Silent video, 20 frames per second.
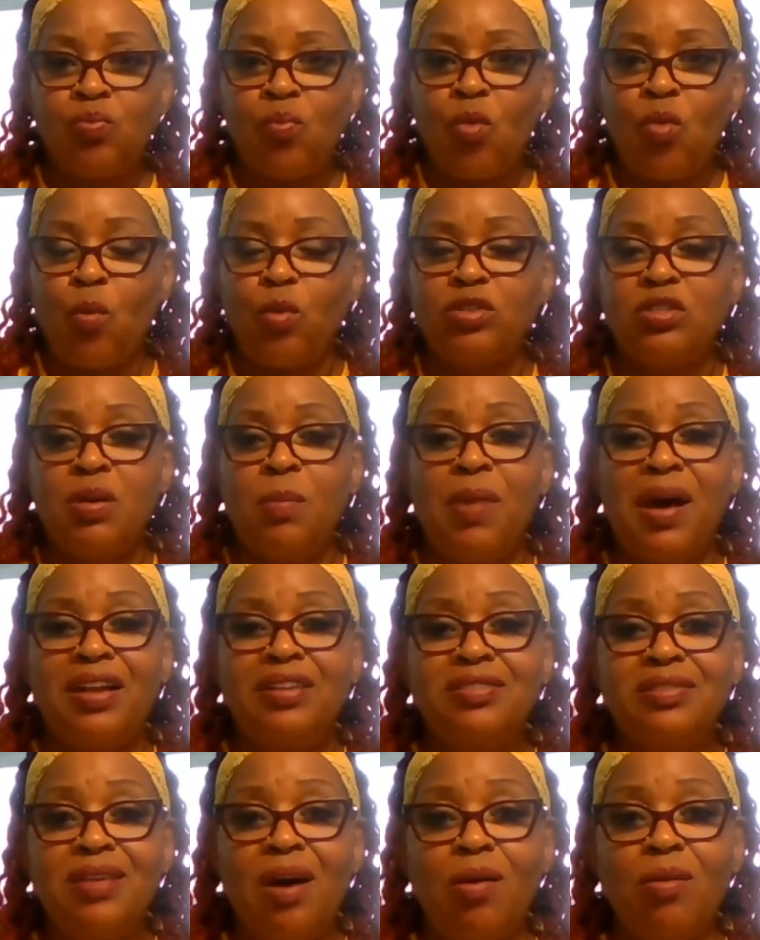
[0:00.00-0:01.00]
with somebody
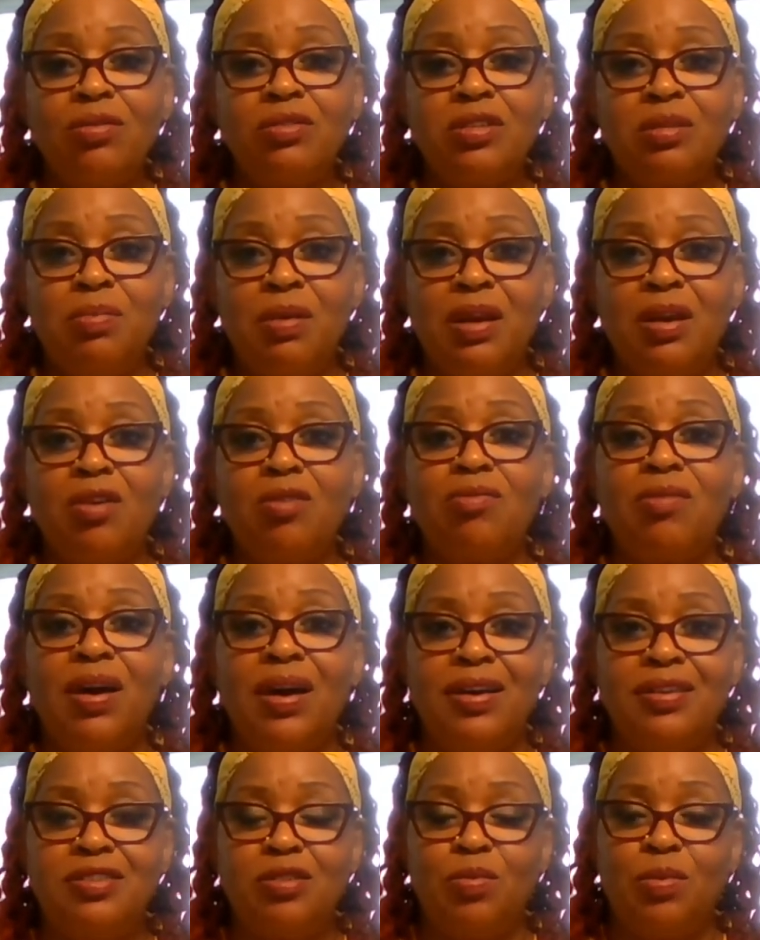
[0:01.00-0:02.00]
talking to me
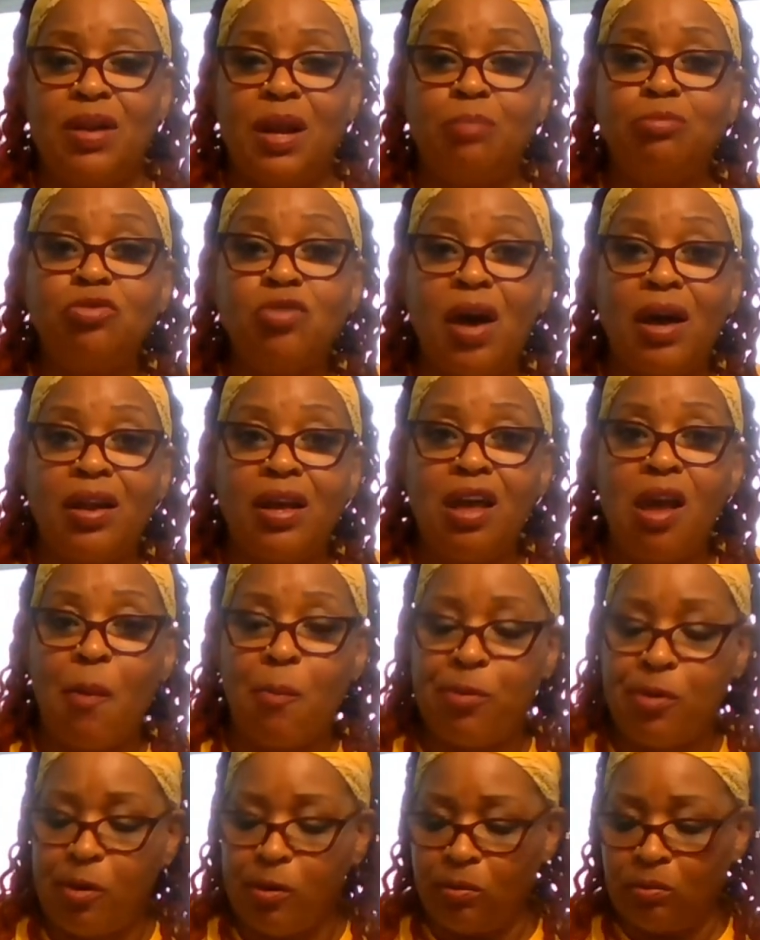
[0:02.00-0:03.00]
crazy when I'm trying to help
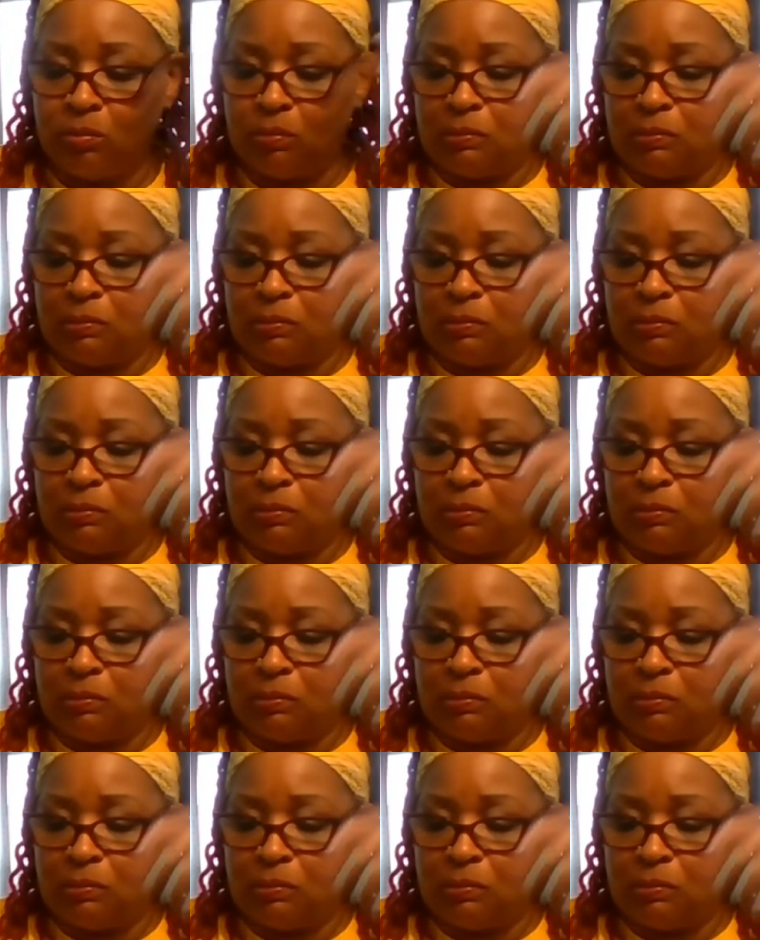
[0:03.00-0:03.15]
you.